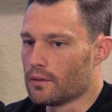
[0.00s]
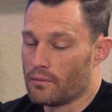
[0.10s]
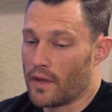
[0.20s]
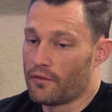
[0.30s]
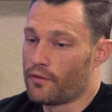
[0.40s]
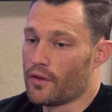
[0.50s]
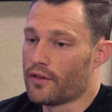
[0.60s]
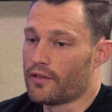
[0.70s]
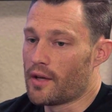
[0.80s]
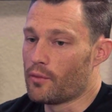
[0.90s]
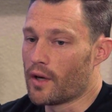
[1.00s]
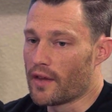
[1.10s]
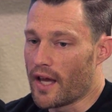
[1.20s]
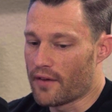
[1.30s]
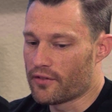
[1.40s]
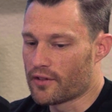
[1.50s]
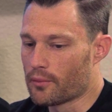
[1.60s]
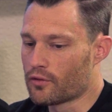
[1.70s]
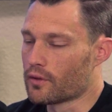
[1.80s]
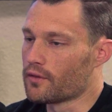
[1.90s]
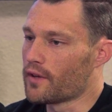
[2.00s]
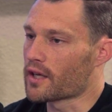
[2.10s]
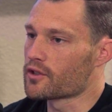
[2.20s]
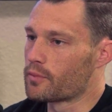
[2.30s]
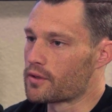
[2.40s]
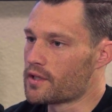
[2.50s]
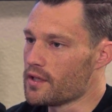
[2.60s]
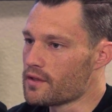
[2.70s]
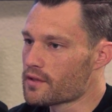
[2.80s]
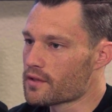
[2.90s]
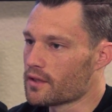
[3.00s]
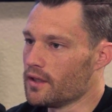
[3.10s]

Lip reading: That feel the same way. They have some sort of expertise